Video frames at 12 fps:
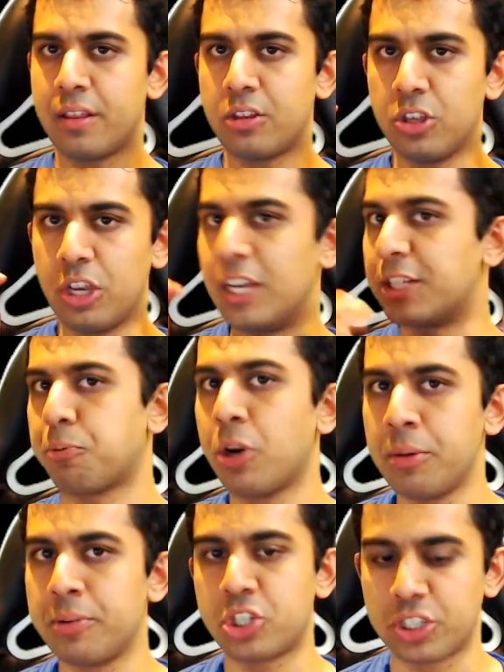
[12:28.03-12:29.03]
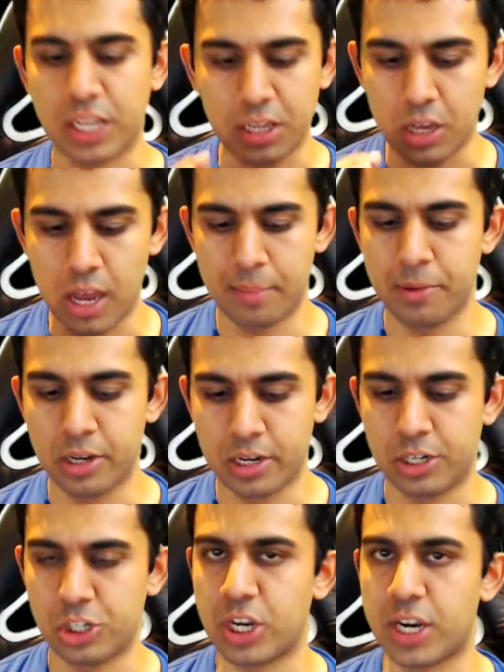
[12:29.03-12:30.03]
it's pretty much just like I'm gonna
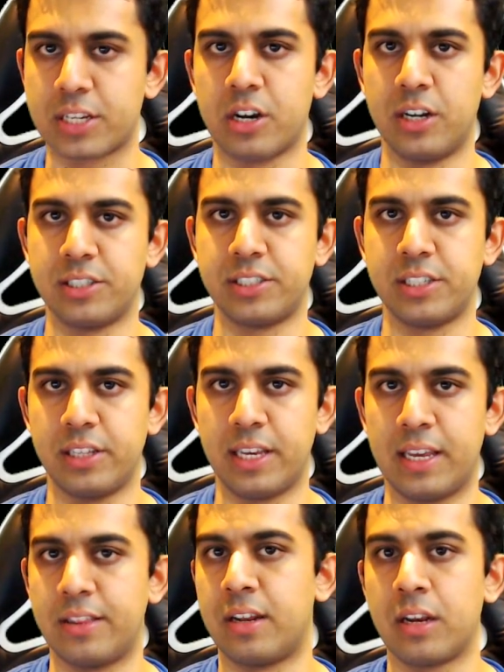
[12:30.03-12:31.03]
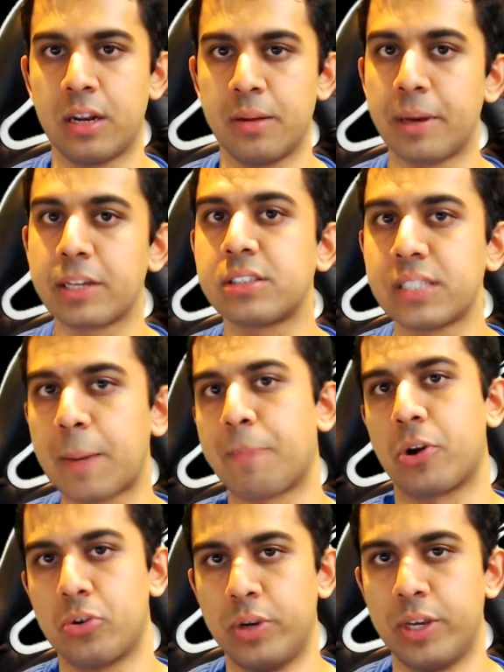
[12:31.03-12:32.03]
inject constantly and then I'm gonna make a separate
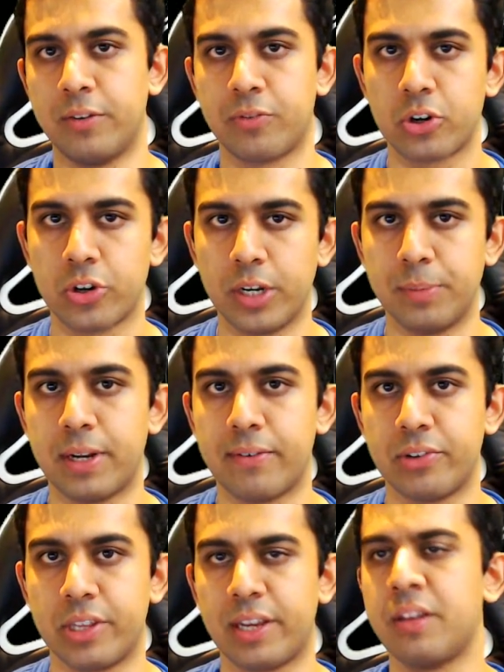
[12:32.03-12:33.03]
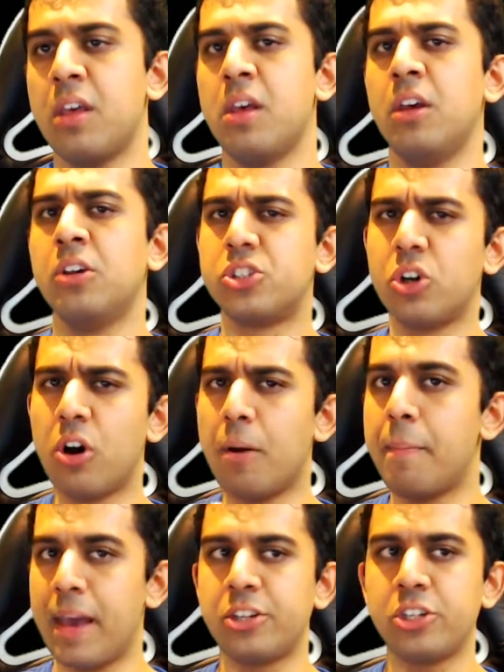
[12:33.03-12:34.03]
queen for creeps and everything. So
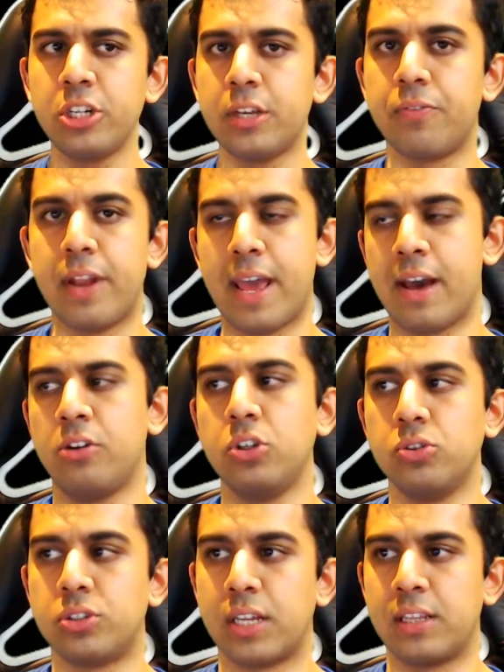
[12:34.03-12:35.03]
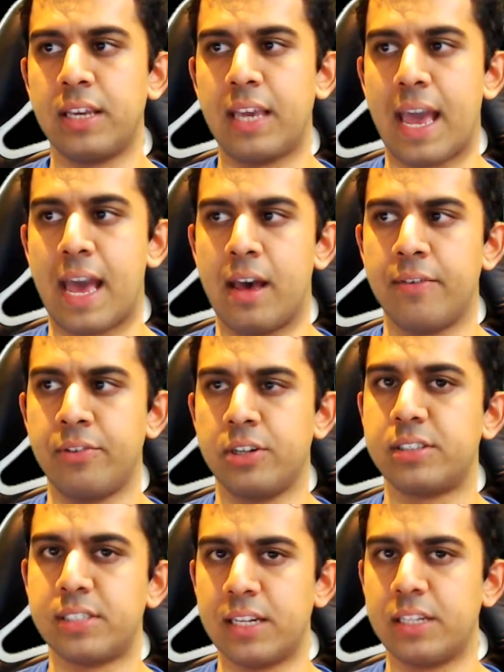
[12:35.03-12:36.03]
imagine if now you suddenly have an
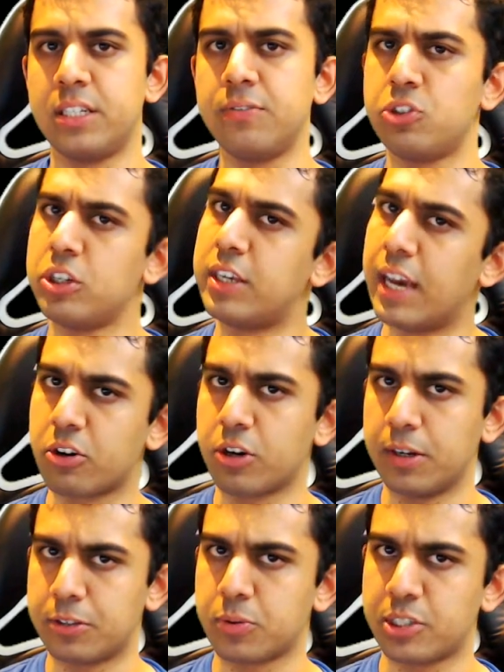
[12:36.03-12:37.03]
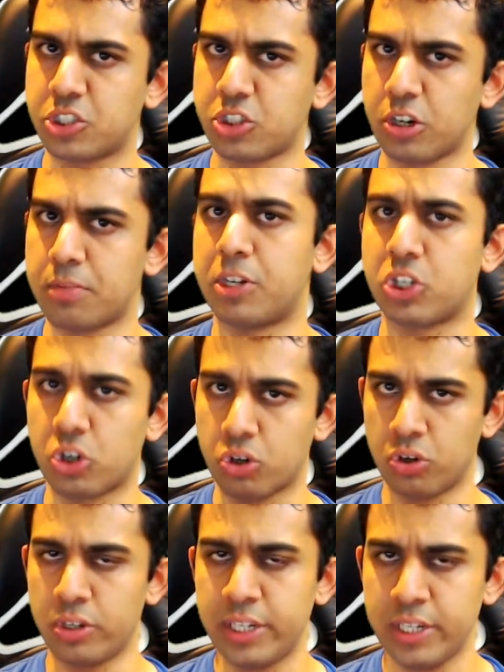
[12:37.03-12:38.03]
incentive to get creep sword started much
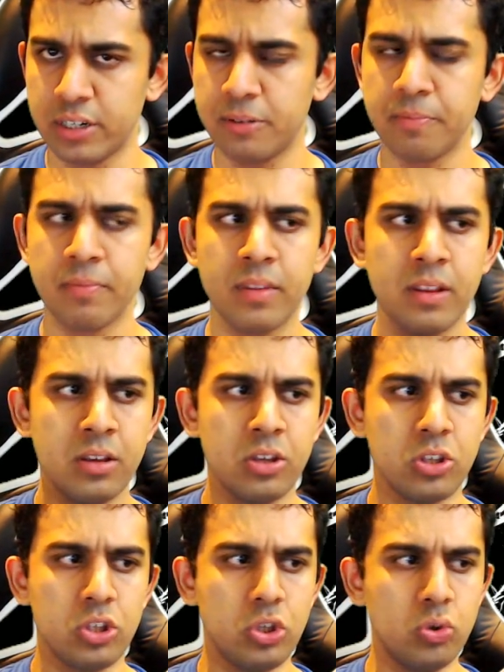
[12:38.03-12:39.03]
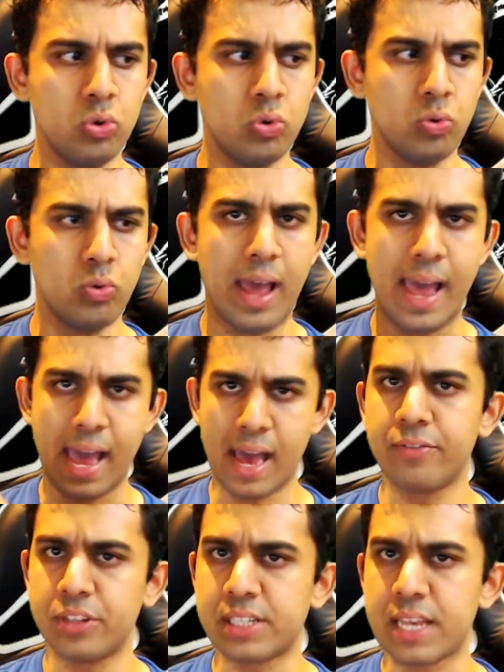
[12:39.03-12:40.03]
earlier. You have
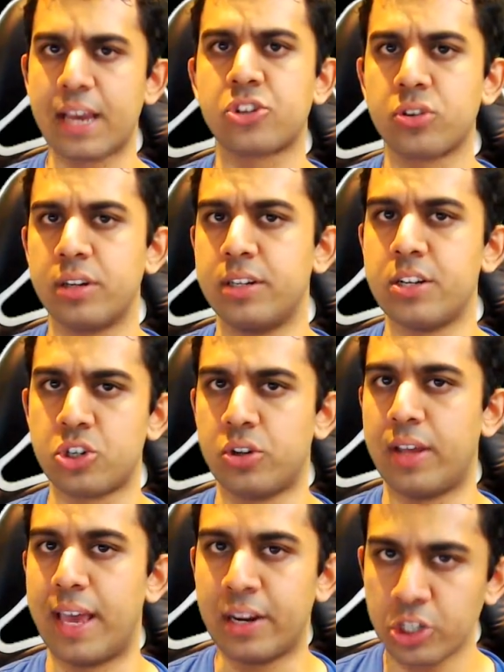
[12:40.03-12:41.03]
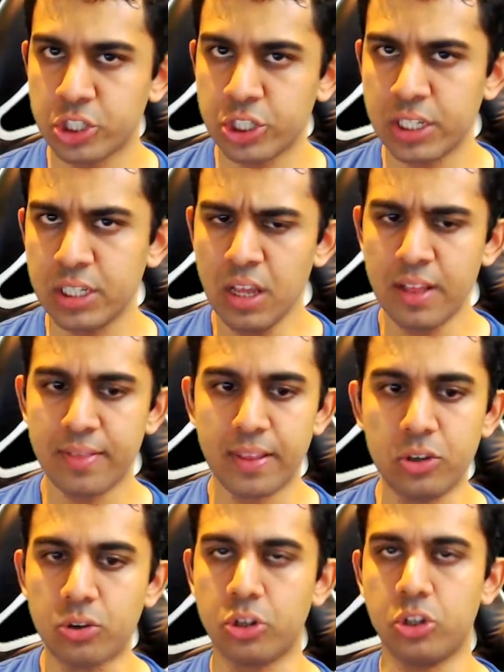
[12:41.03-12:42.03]
this extra additional energy that
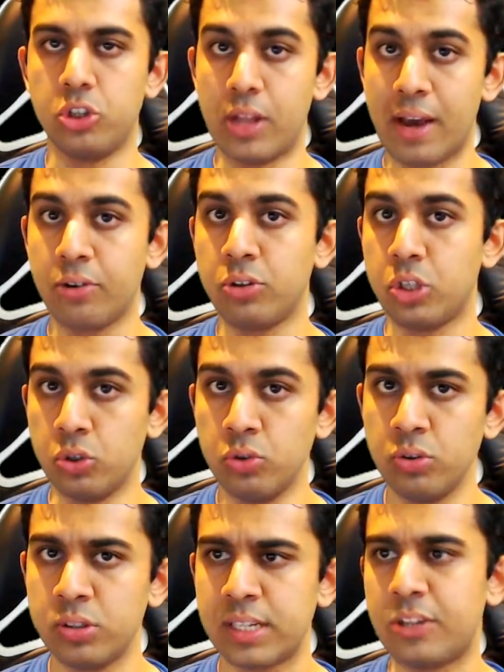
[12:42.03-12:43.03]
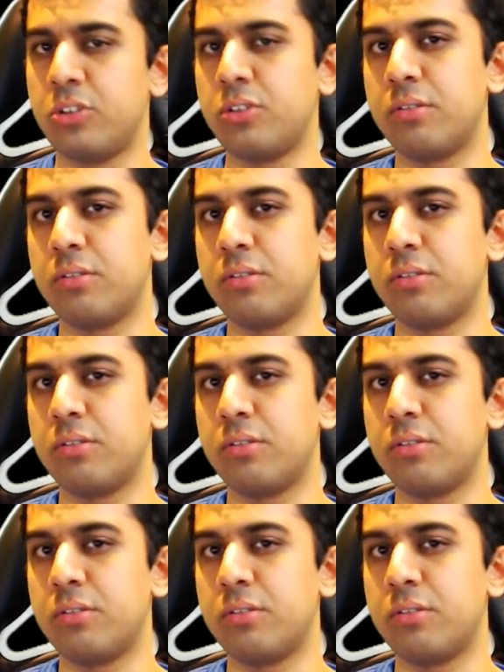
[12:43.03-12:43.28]
you can now use and